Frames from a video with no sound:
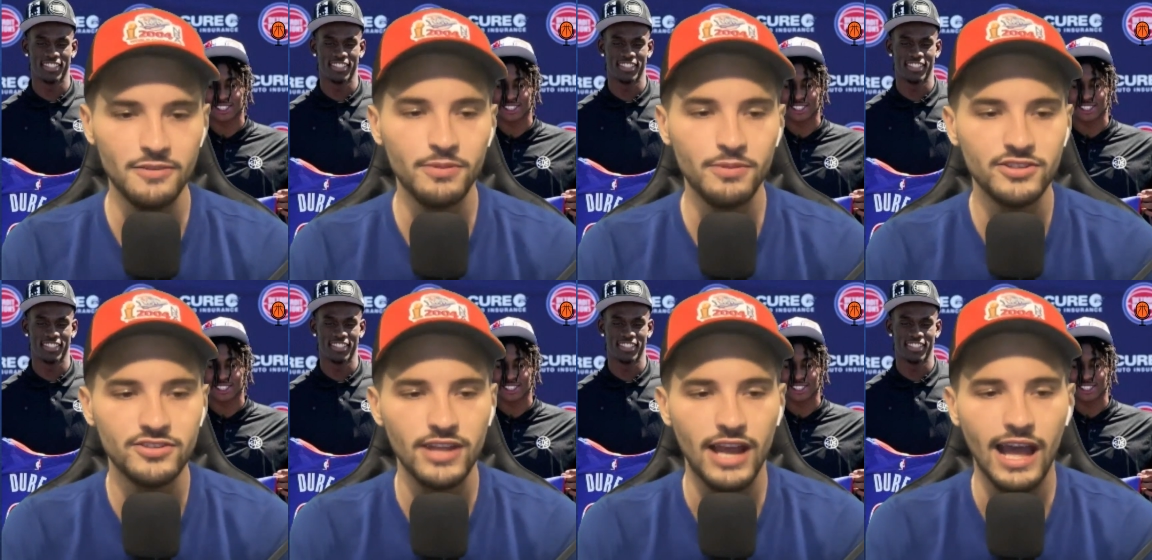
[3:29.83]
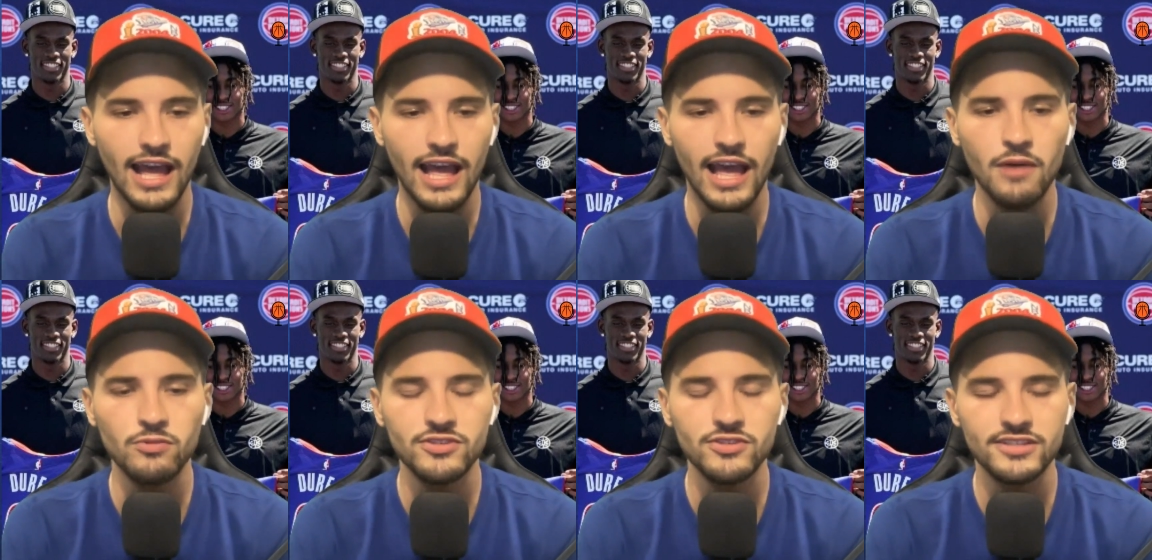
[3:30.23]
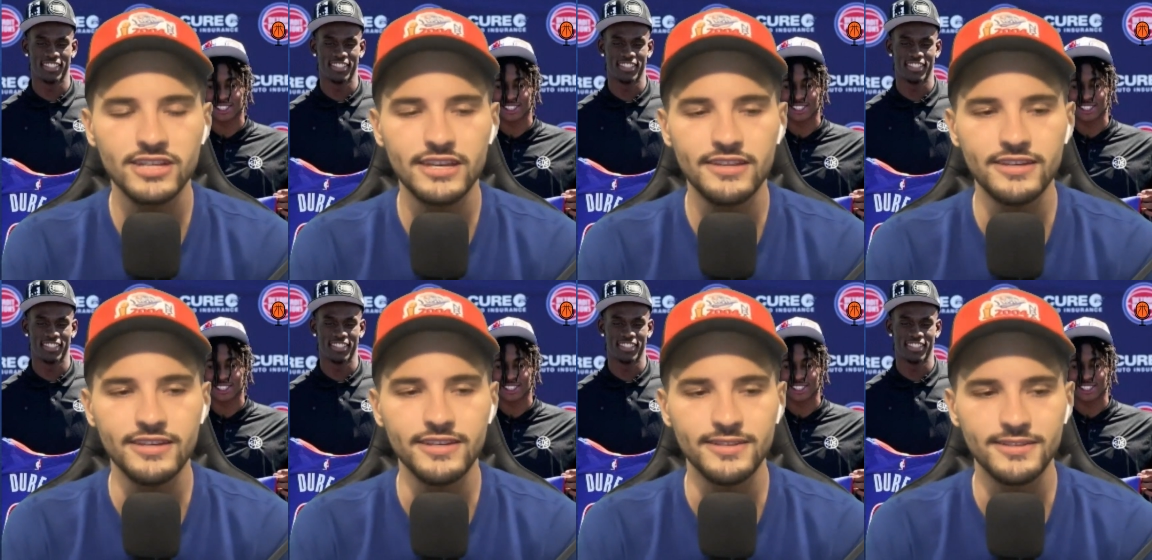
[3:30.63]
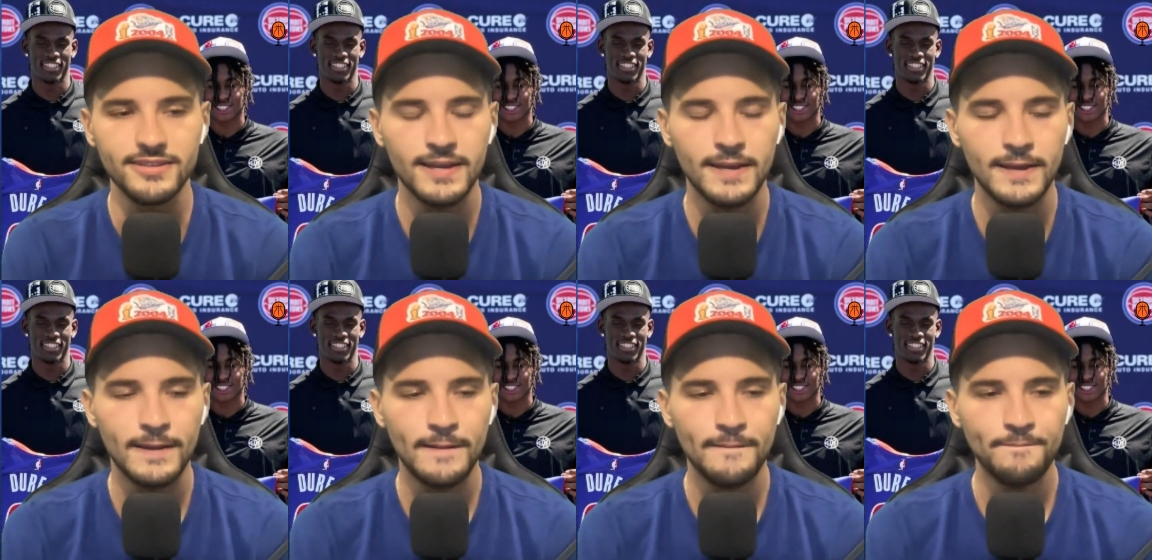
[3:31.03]
Speaker 1: But I, I will say this
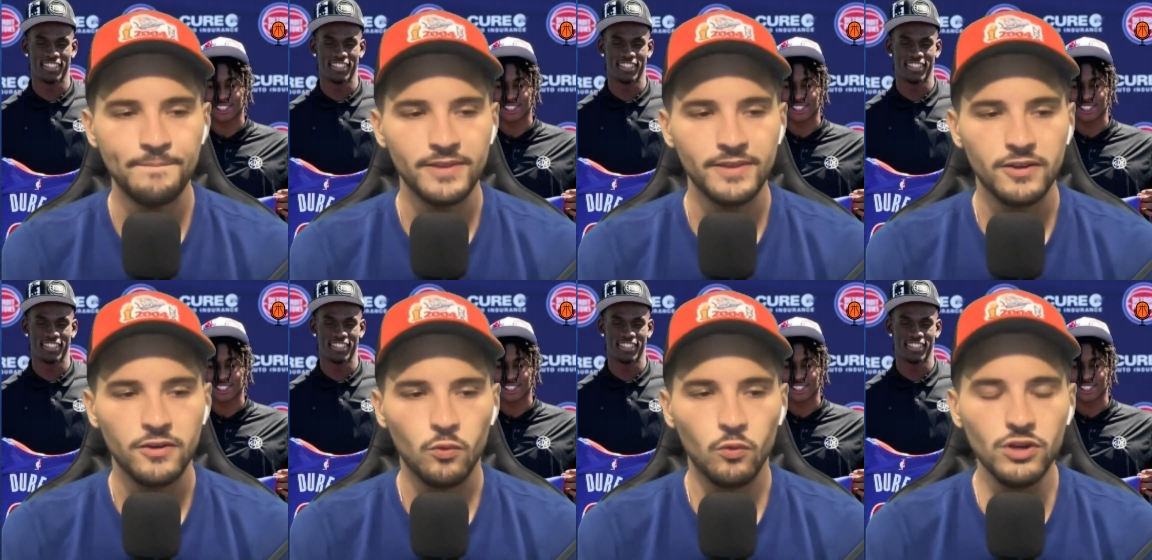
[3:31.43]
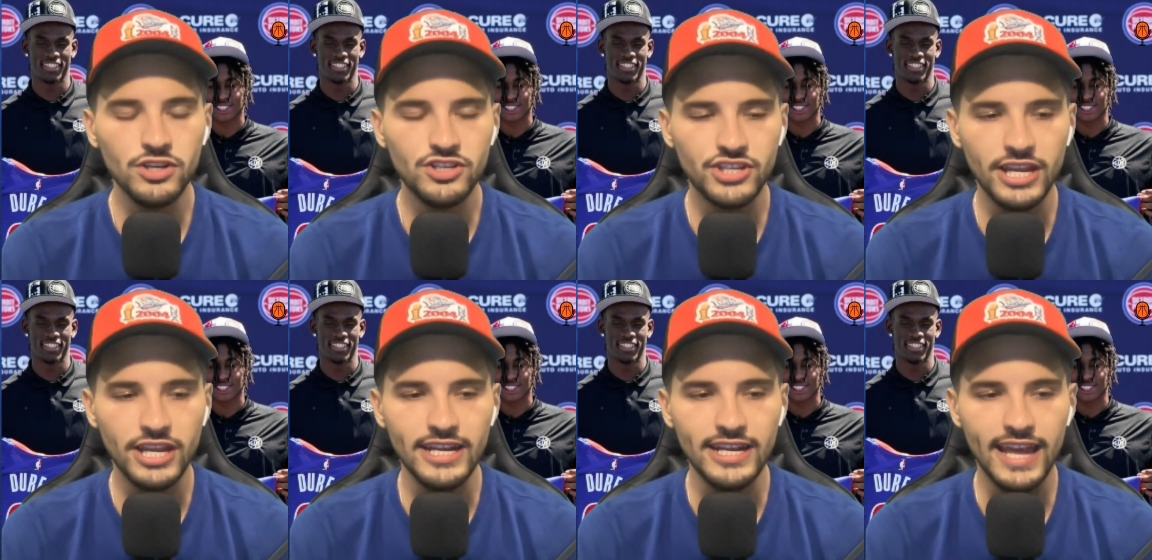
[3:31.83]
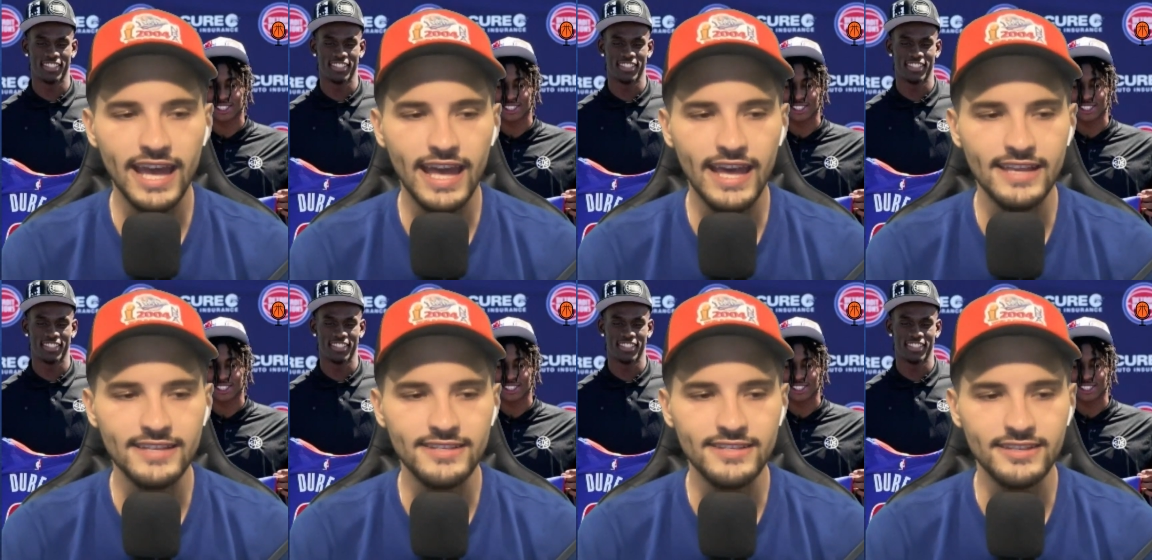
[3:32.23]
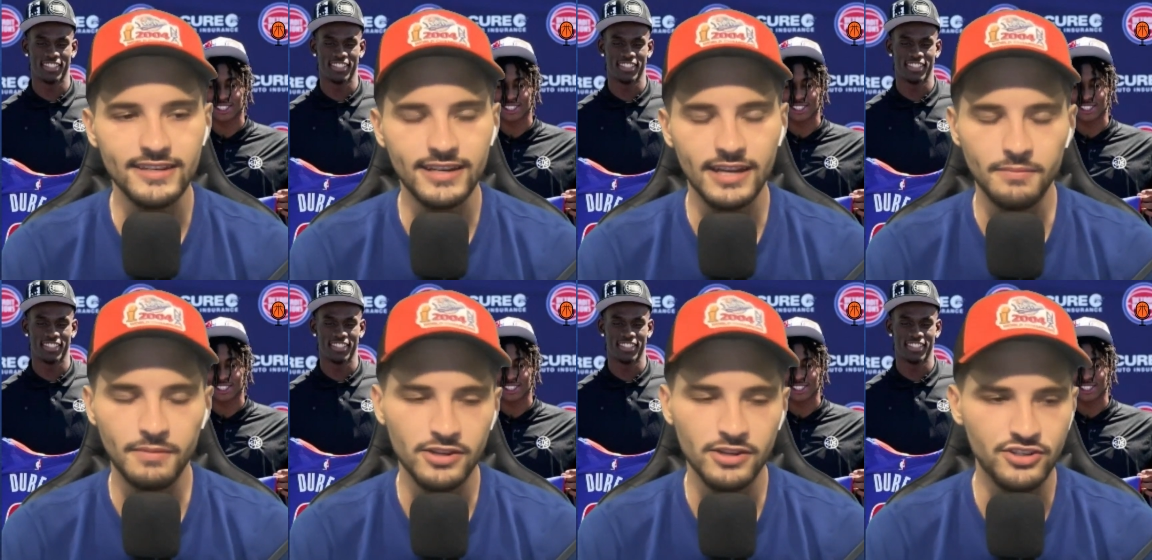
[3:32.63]
what Jaden has, and I
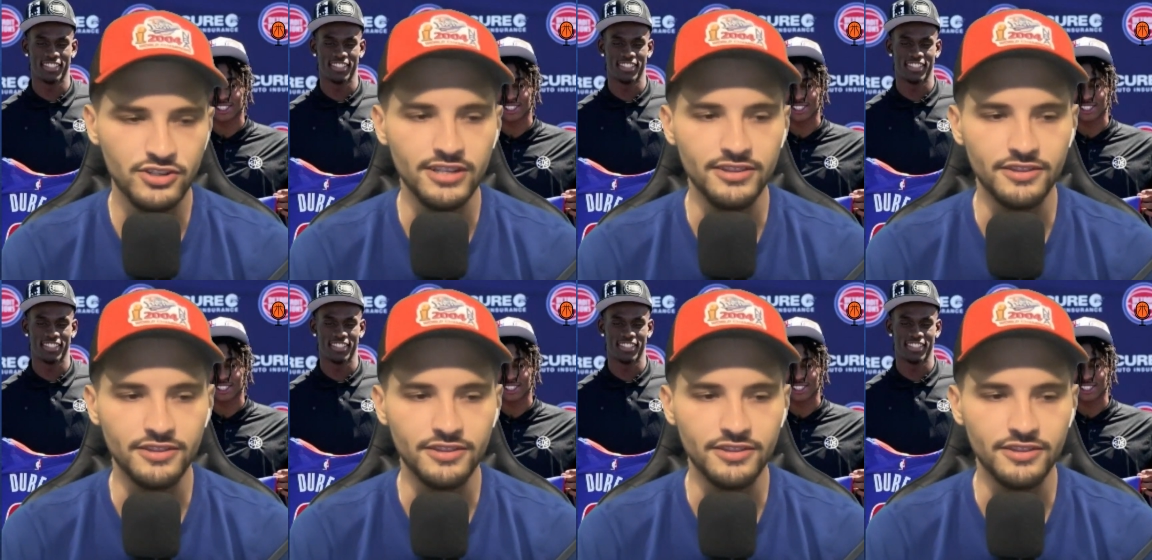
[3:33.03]
mentioned it,